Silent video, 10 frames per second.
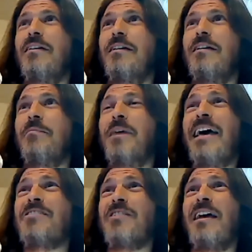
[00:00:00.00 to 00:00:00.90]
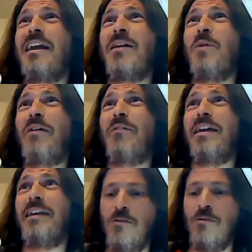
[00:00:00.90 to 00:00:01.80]
My legs are getting wet right
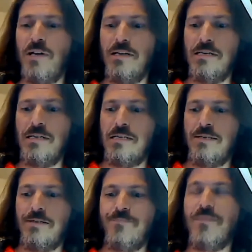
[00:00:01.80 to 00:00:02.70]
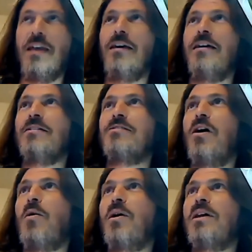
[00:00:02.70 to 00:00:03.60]
now, but
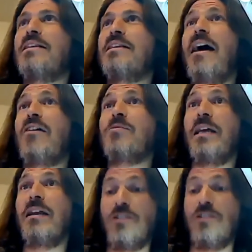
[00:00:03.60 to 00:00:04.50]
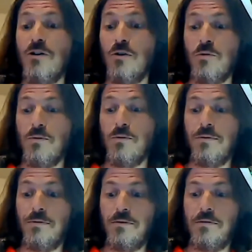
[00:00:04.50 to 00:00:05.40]
so what this allows me to do,
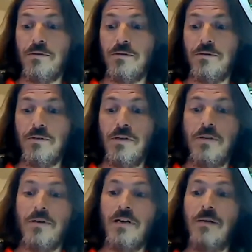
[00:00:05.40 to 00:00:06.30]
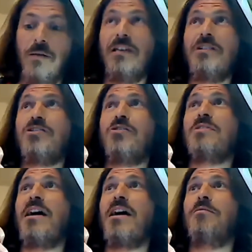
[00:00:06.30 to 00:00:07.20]
I mean, it
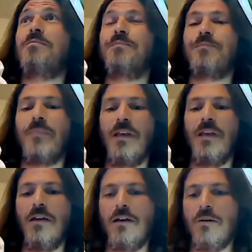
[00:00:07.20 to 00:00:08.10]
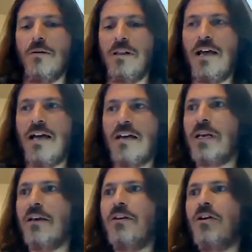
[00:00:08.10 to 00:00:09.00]
shoots out. What it allows me
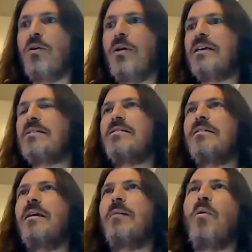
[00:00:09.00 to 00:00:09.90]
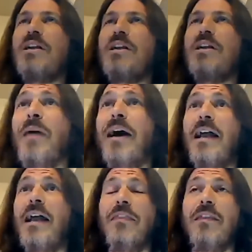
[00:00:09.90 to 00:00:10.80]
to do is, number one, just bite
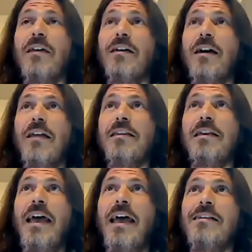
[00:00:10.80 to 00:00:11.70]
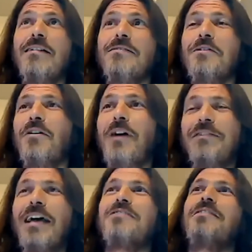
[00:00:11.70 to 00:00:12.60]
on the end, so you don't have
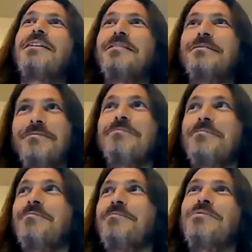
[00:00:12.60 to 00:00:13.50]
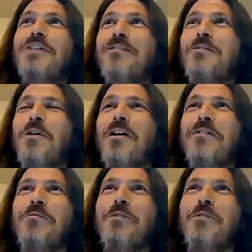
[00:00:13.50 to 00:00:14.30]
to actually suck the water through,